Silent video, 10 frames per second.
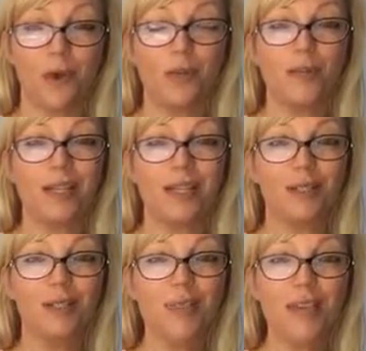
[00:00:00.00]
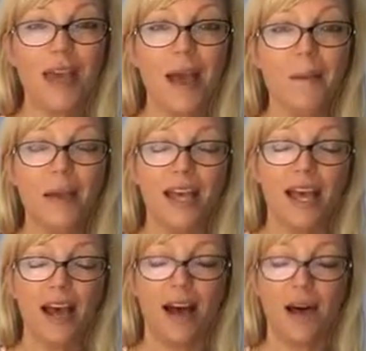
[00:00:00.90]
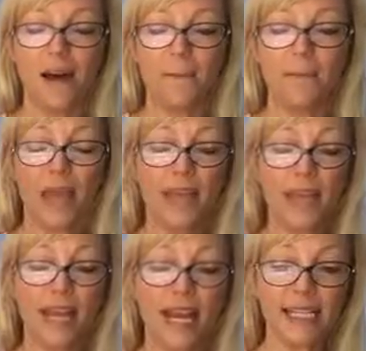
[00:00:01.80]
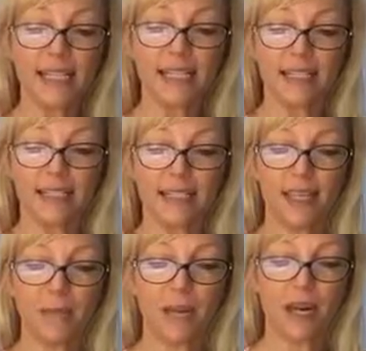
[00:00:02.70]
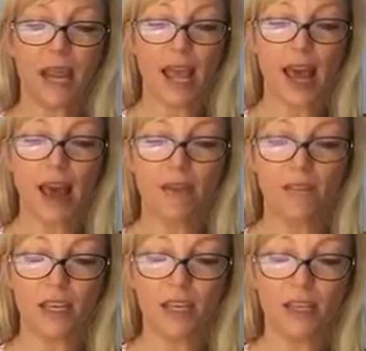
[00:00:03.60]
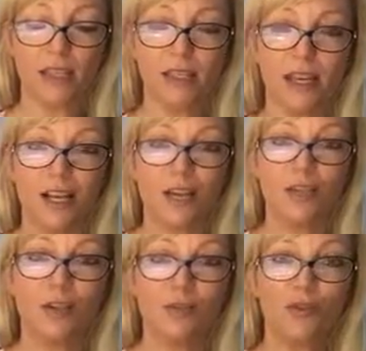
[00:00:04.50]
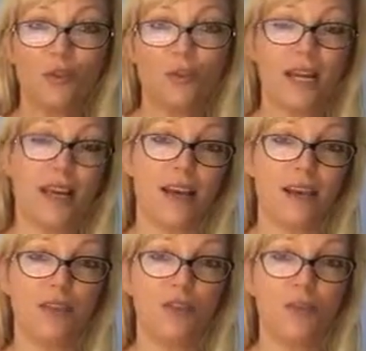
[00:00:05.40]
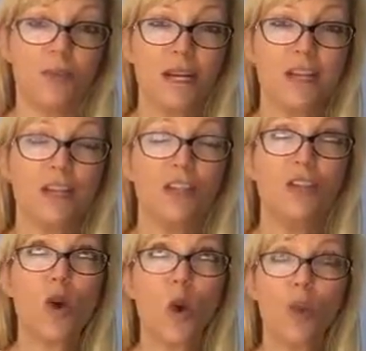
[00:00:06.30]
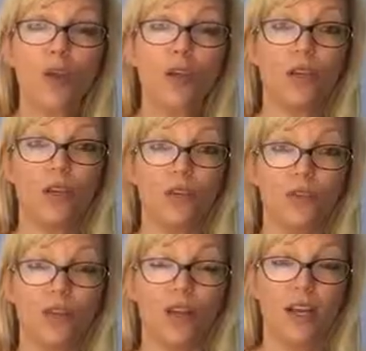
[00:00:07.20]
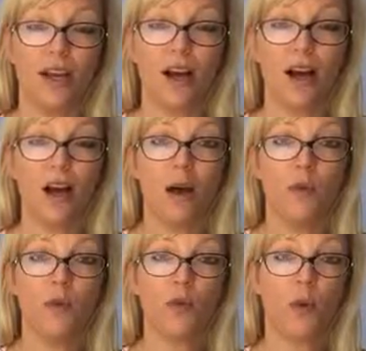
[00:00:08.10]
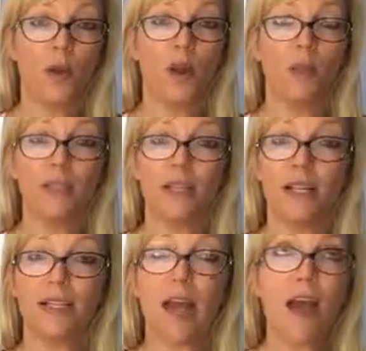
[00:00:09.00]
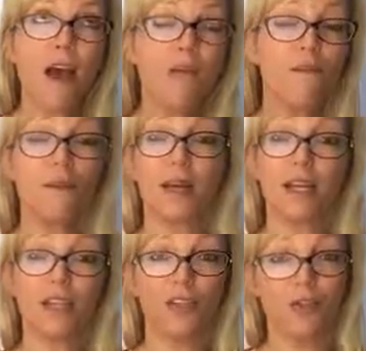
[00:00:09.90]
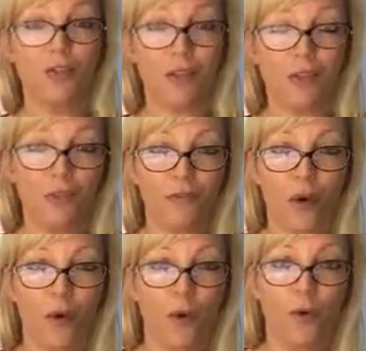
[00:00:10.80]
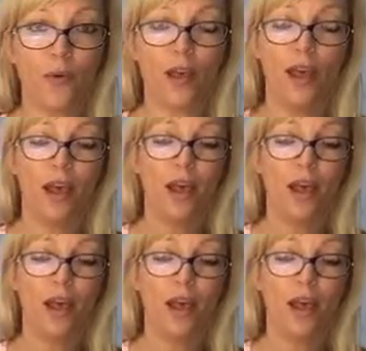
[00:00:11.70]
Coach Basics boot camp. And then the next tip that I have is social media. Social media is so huge for growing our business. Everybody is using their phone.